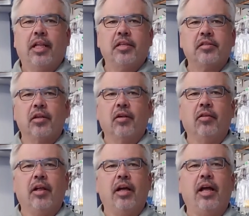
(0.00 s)
In this
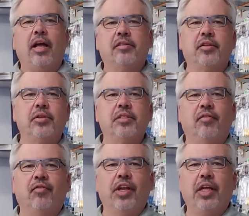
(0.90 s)
little
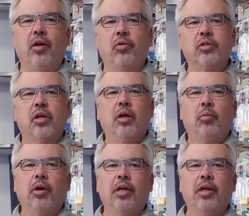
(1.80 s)
series of videos,